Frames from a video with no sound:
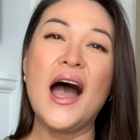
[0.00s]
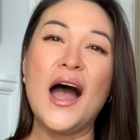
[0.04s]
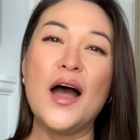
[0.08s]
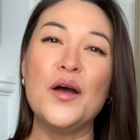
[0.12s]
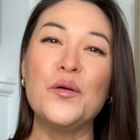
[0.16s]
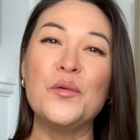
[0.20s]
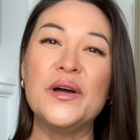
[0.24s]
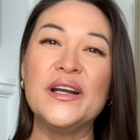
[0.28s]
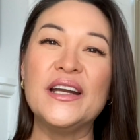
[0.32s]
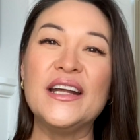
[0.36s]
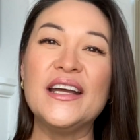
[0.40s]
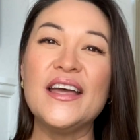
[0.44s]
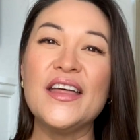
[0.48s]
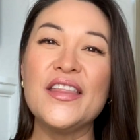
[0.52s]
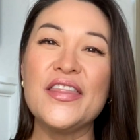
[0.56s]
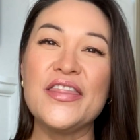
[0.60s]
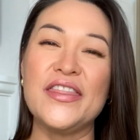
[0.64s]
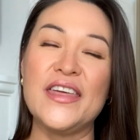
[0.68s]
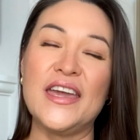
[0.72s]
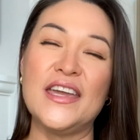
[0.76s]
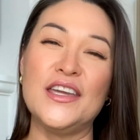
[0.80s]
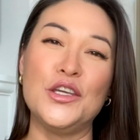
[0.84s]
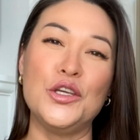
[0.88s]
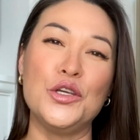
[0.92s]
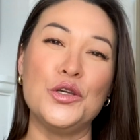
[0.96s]
I want to
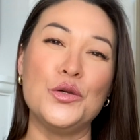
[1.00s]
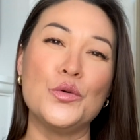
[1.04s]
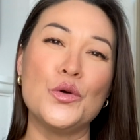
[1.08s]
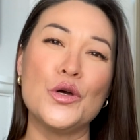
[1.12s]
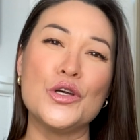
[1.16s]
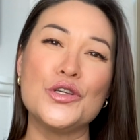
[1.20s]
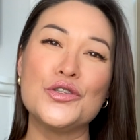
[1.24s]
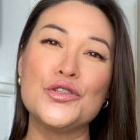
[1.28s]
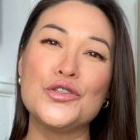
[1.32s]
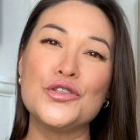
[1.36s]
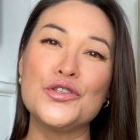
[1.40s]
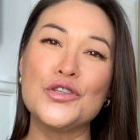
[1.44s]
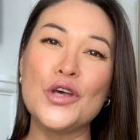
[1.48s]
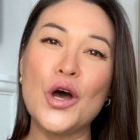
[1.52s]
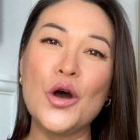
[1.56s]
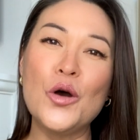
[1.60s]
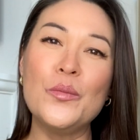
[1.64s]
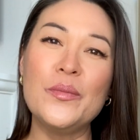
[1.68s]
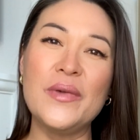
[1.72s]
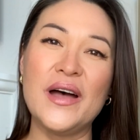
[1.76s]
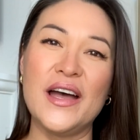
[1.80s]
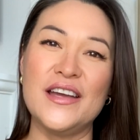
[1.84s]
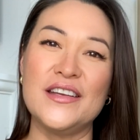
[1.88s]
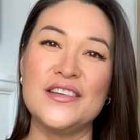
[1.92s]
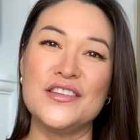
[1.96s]
thank you so
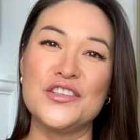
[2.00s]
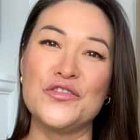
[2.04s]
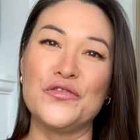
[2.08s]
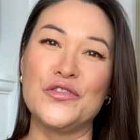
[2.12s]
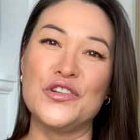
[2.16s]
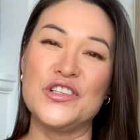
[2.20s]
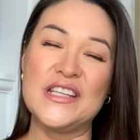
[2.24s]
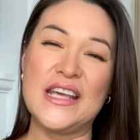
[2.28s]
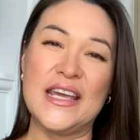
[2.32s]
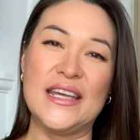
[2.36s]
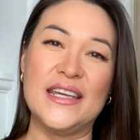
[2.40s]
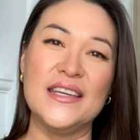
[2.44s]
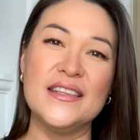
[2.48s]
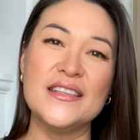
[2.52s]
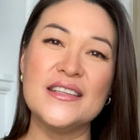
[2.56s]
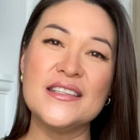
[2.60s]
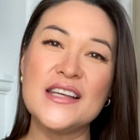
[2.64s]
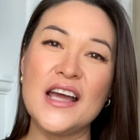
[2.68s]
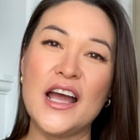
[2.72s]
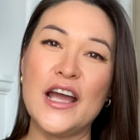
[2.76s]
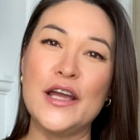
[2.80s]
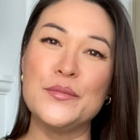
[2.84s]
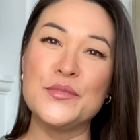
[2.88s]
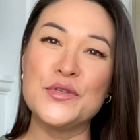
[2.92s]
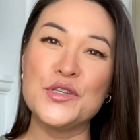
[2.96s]
much for taking the
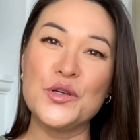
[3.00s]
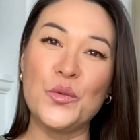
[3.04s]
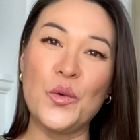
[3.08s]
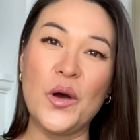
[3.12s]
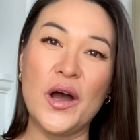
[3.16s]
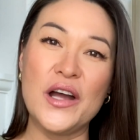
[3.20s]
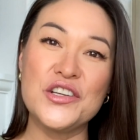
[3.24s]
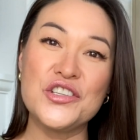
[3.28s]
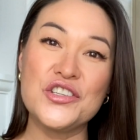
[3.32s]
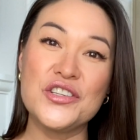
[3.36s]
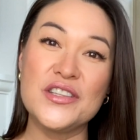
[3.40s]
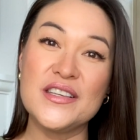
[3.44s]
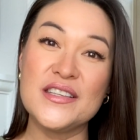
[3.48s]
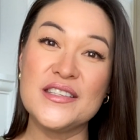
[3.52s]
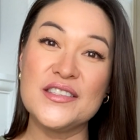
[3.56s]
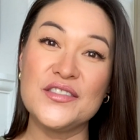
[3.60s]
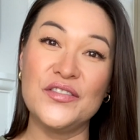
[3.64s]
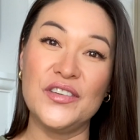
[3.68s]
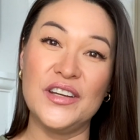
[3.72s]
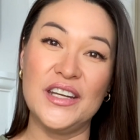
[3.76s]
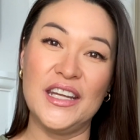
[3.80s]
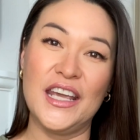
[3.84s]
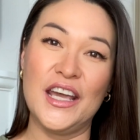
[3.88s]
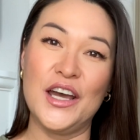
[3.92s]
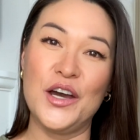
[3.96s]
time to watch this
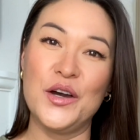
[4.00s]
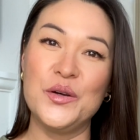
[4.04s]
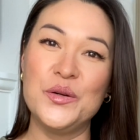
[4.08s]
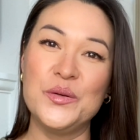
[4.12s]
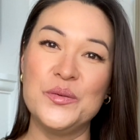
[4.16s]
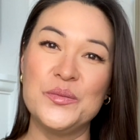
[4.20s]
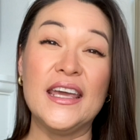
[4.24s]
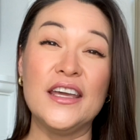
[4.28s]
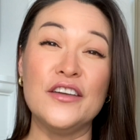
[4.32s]
video.